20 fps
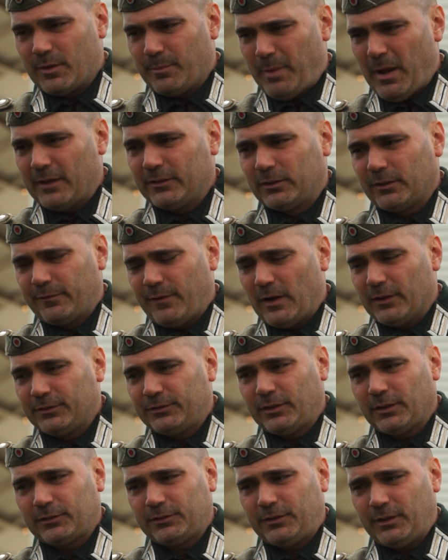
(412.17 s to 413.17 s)
The Panzerfaust
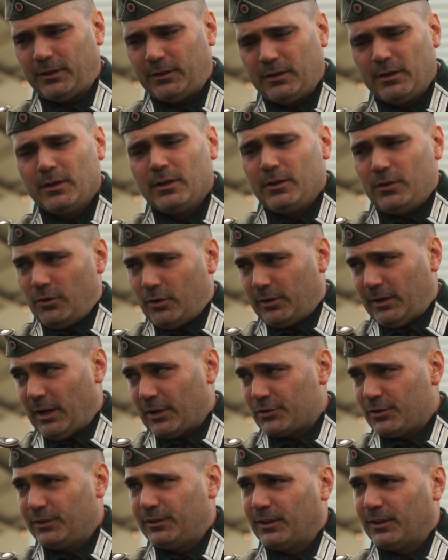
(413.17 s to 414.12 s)
60 you could actually